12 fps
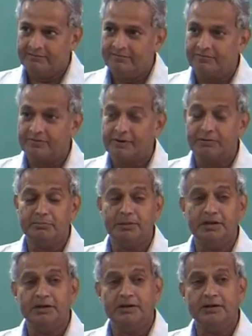from
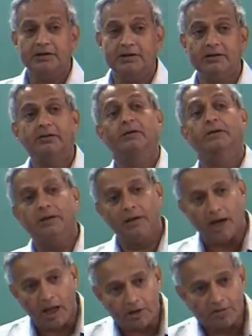a
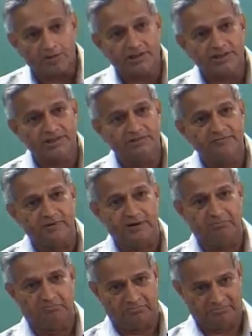non-rotating
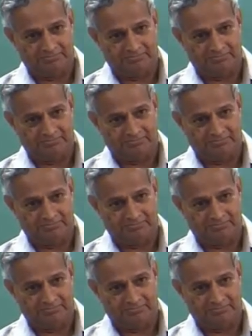frame.